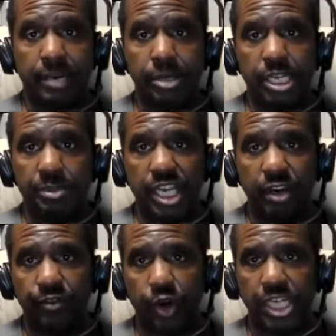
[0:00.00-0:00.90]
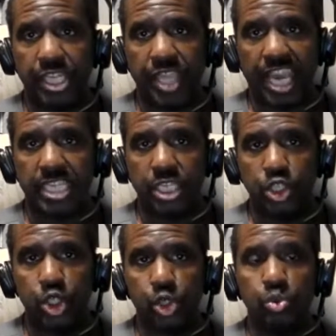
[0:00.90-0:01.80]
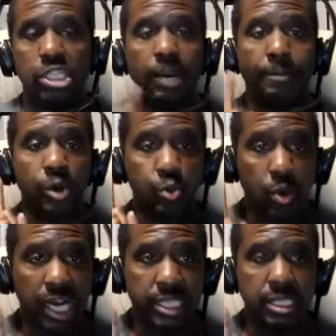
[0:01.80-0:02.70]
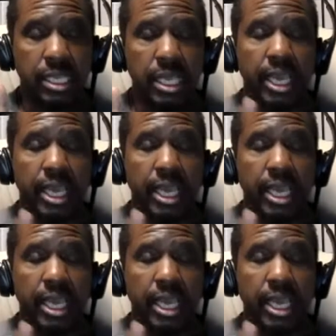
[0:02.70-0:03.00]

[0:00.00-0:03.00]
I'm going to be converting that into number one.